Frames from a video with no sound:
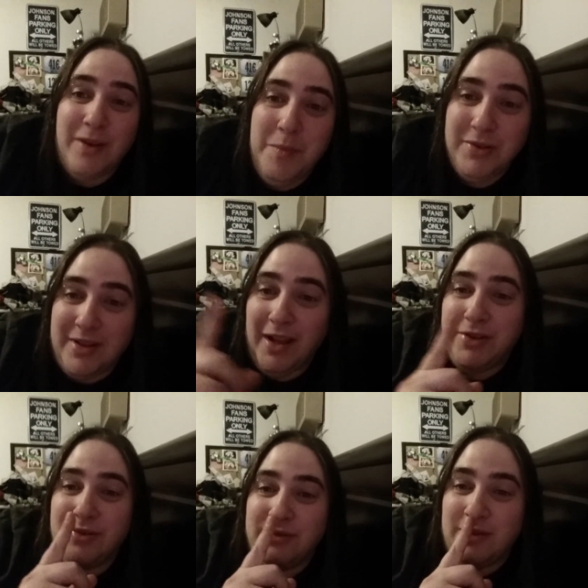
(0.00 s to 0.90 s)
it's almost not
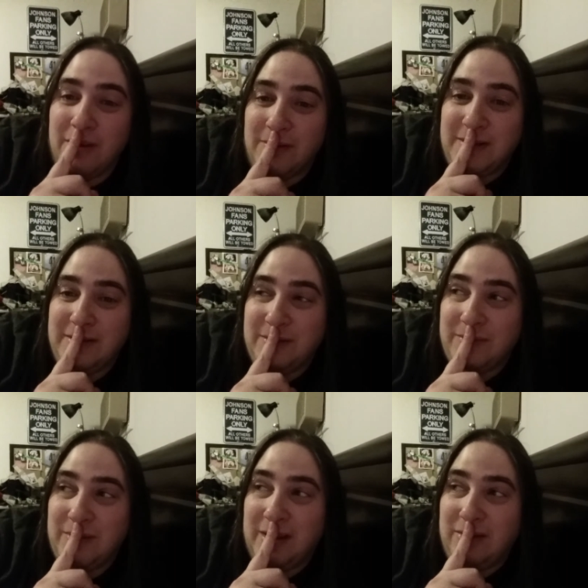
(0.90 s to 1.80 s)
June though, which
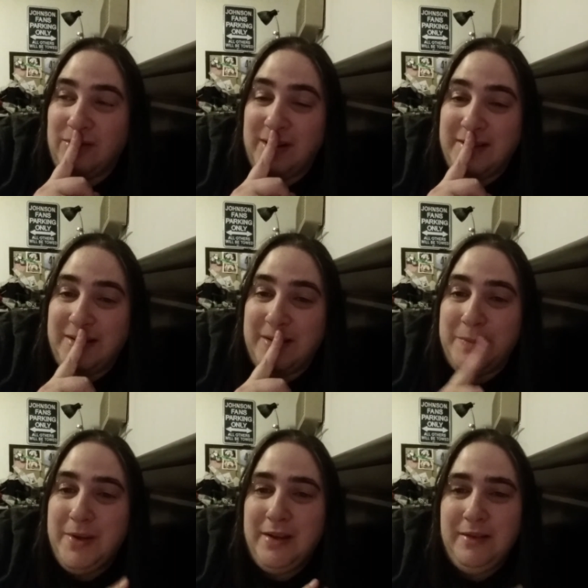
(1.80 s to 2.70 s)
is like crazy to
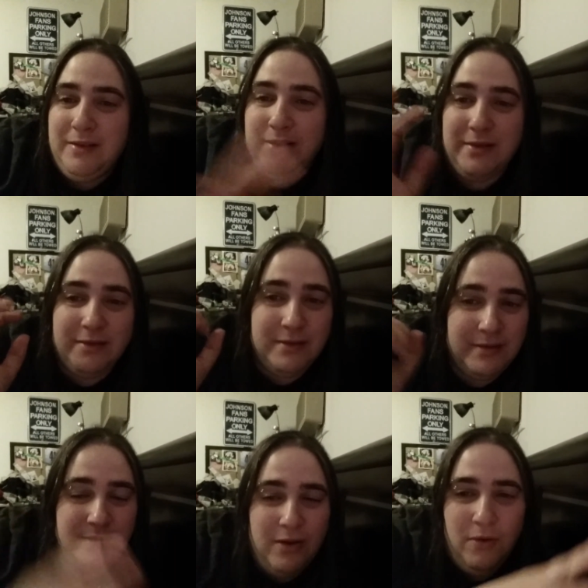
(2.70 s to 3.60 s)
me. This
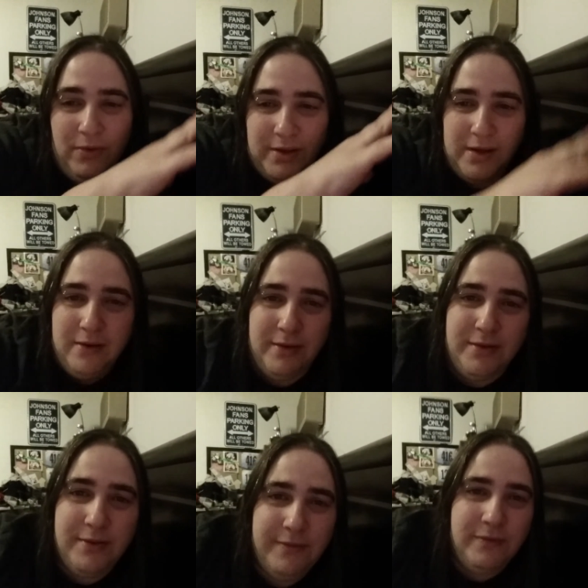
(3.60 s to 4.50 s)
whole year has
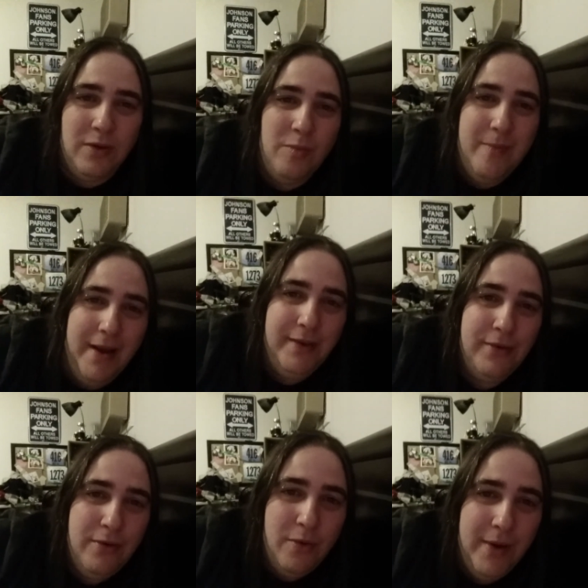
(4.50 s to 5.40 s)
just flown by
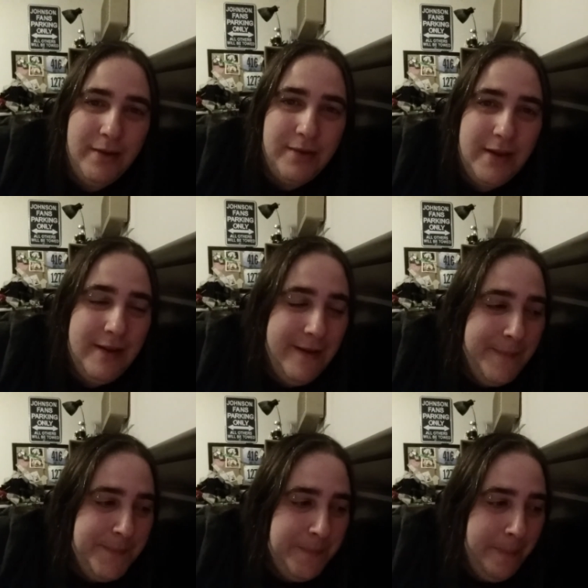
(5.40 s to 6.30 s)
so quickly.
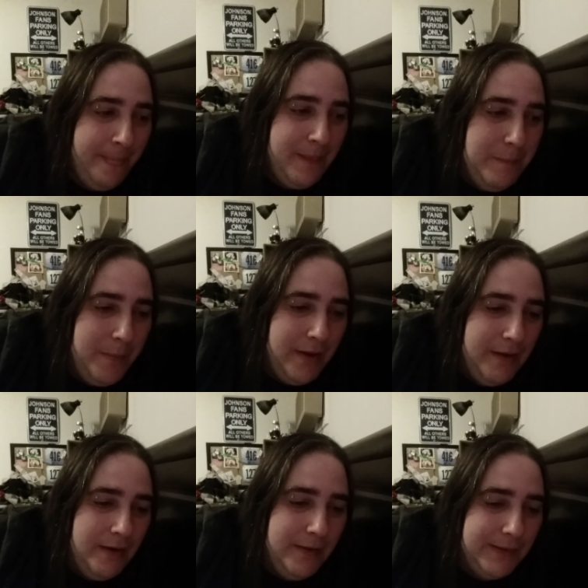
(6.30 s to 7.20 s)

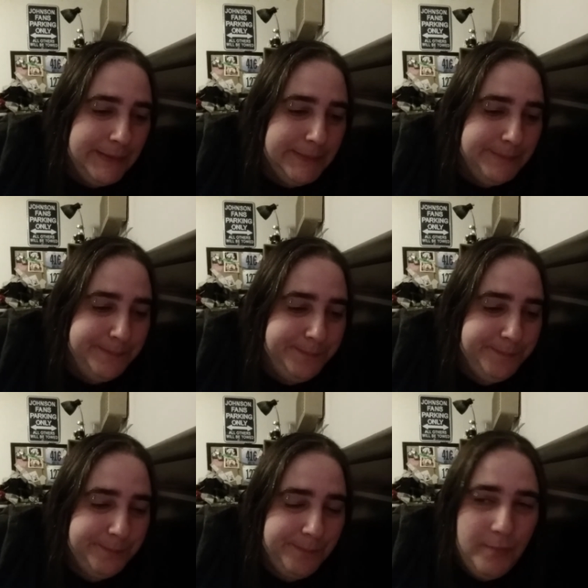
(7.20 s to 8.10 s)
But um
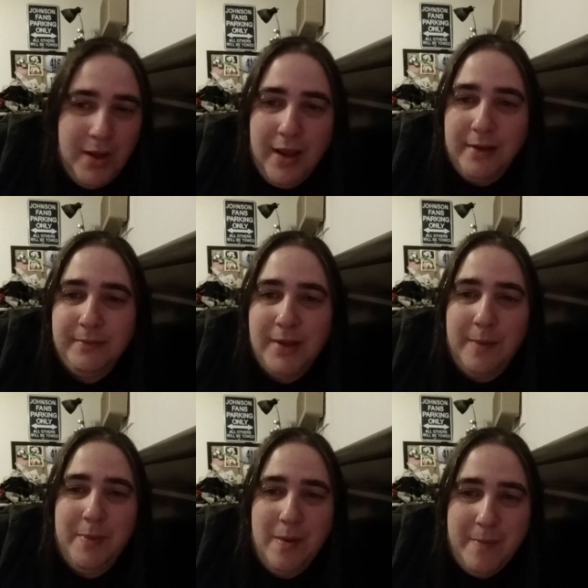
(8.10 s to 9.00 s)
yeah,
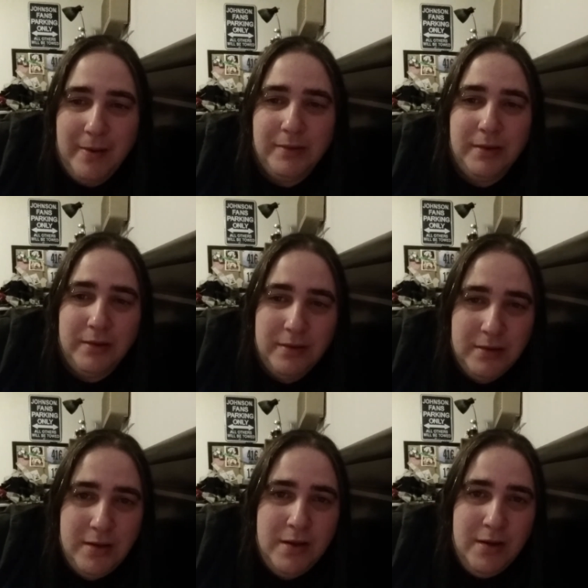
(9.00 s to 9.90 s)
happy about the
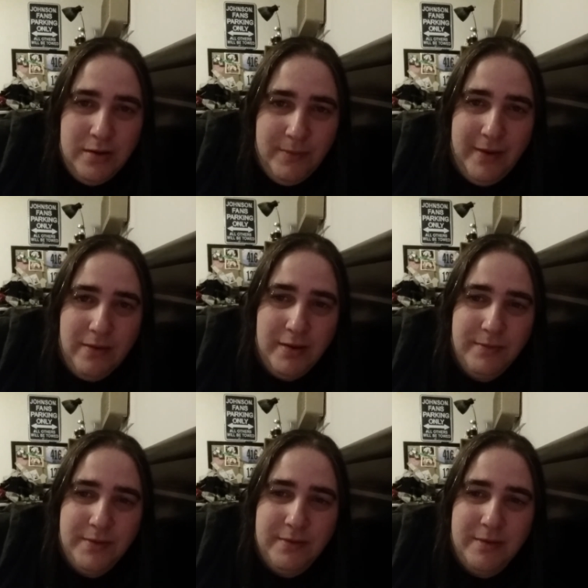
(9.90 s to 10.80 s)
the weight
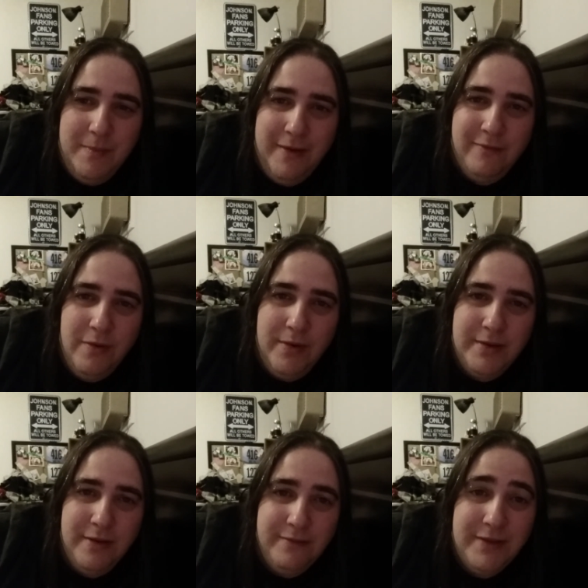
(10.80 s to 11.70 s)
loss, which is the main
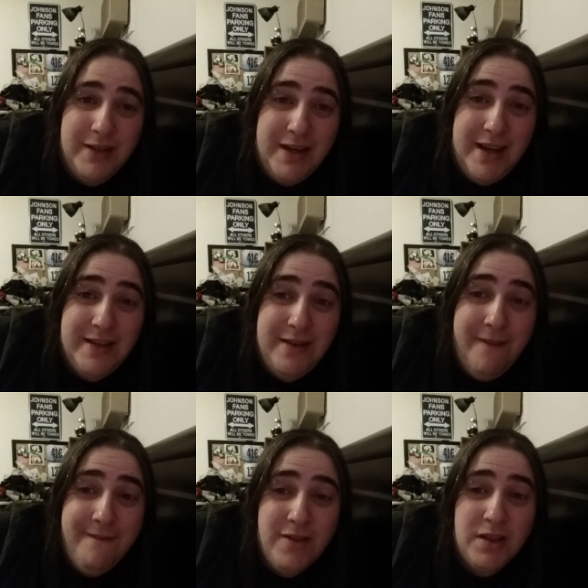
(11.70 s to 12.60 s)
focus of today's
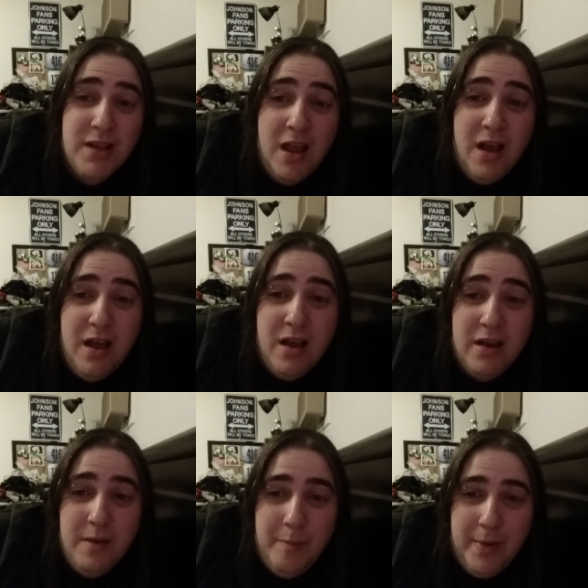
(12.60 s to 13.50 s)

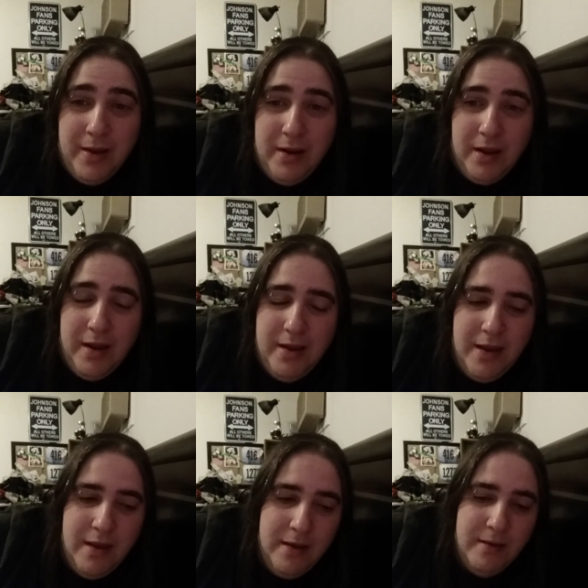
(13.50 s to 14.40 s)
vlog, but I
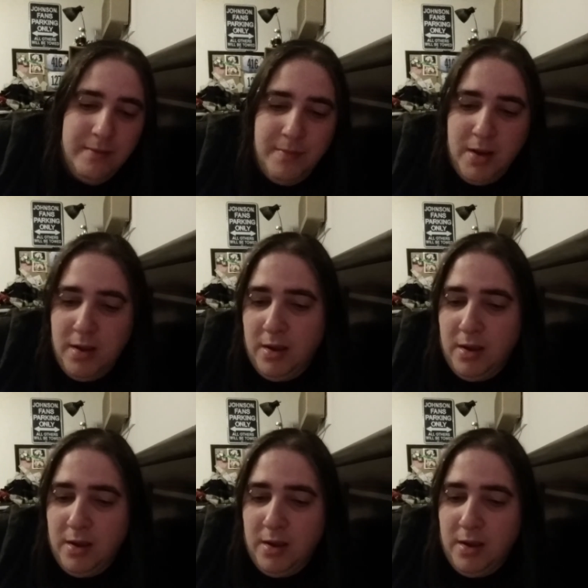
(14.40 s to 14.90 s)
am